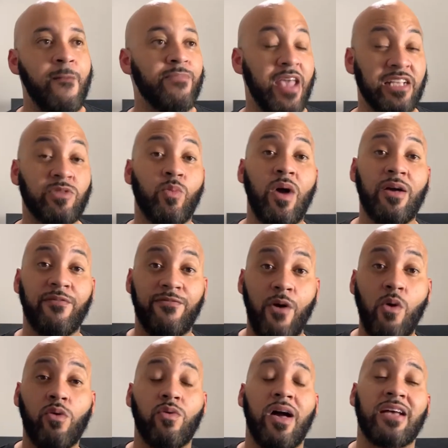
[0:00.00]
It's what
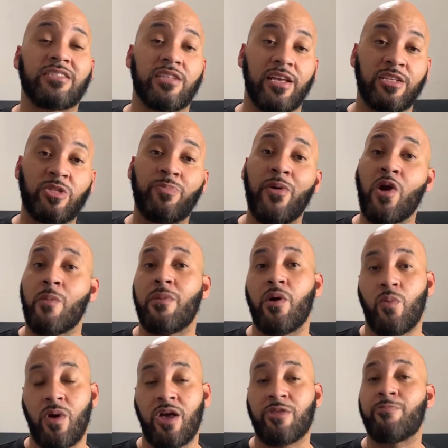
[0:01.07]
Vogel has to
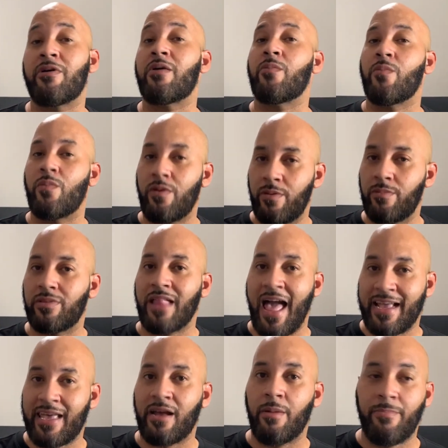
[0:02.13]
experiment with,
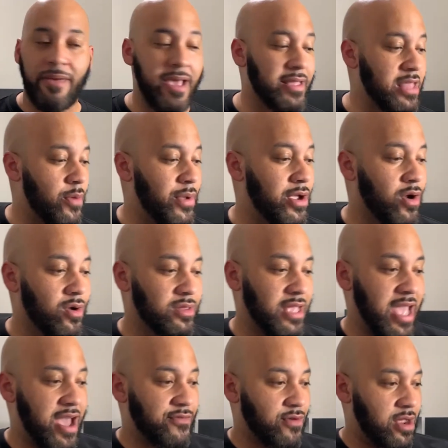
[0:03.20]
lacking a big that we currently
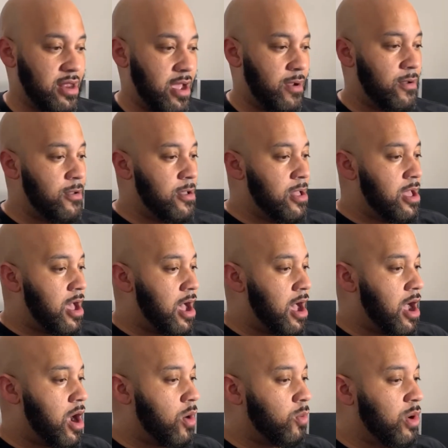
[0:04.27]
have right now.
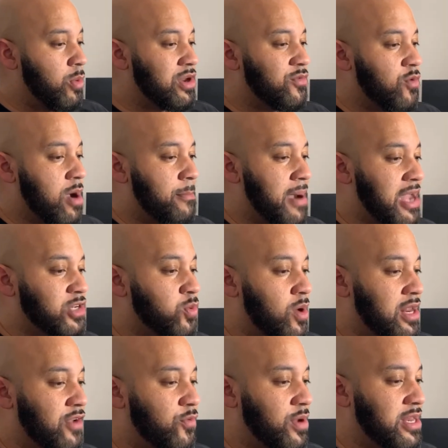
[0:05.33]
We would have won by
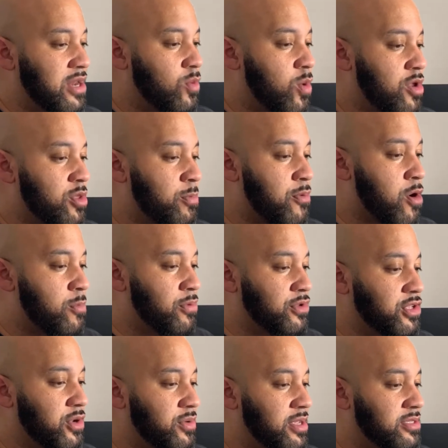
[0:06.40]
20 if we didn't wear the purple
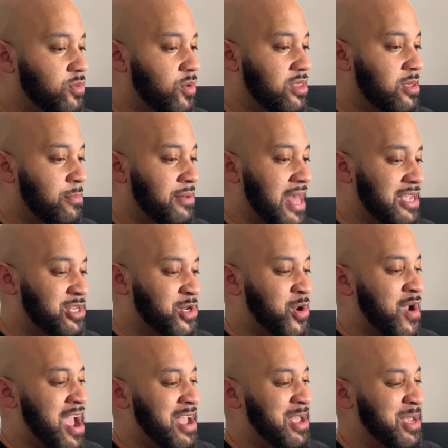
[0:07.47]
unis with the black
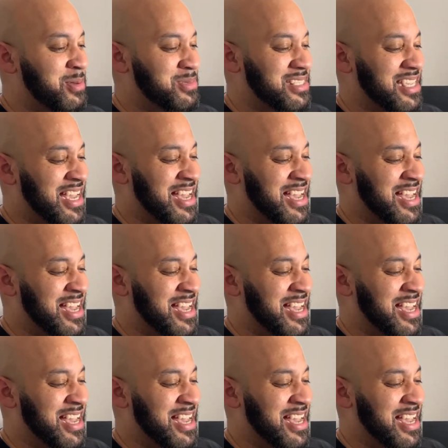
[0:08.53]
stripes.